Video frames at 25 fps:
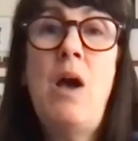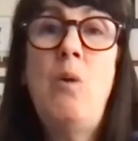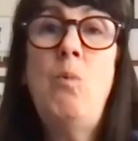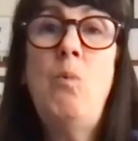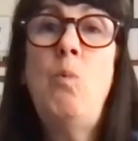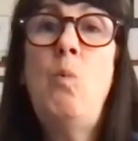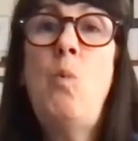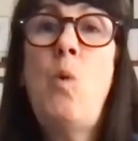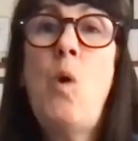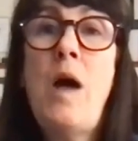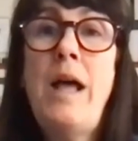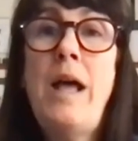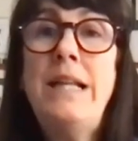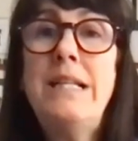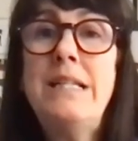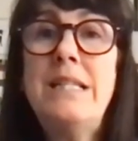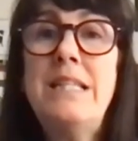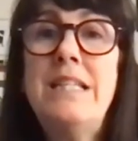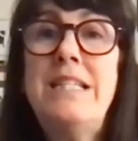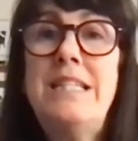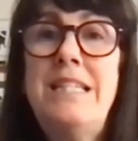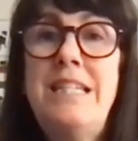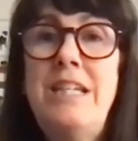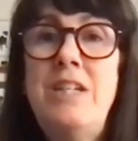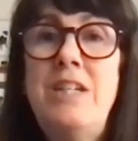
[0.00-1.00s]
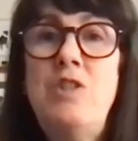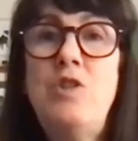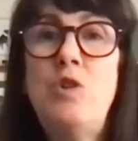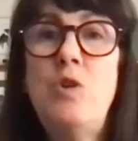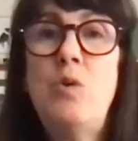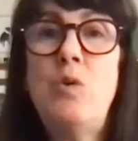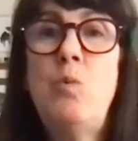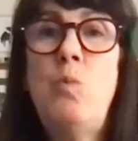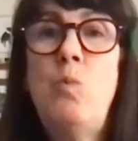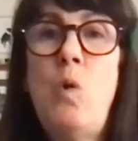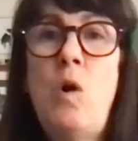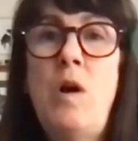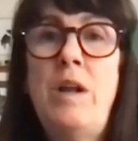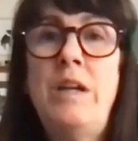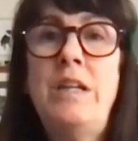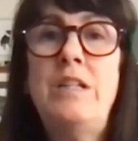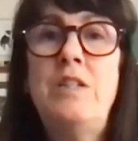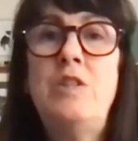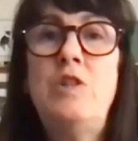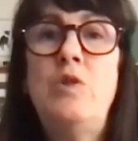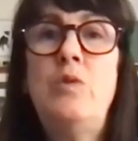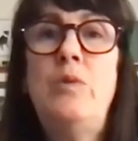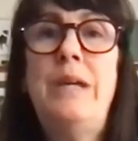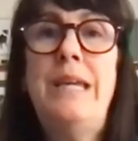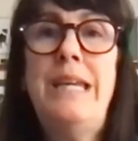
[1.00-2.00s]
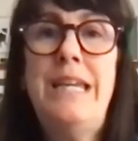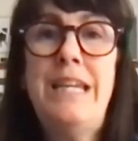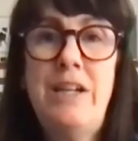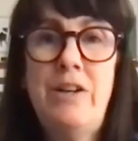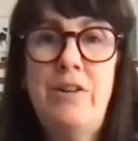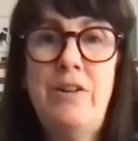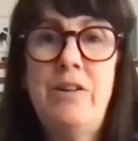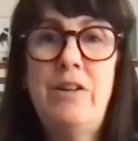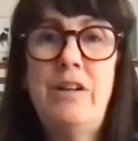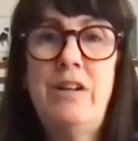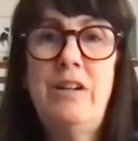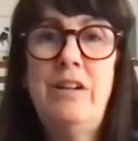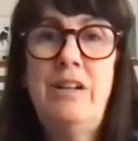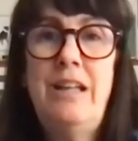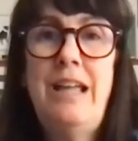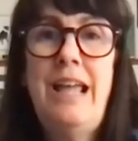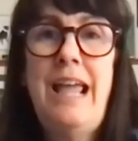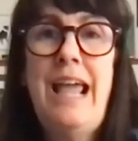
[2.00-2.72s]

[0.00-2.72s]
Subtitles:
what the teacher wanted to hear.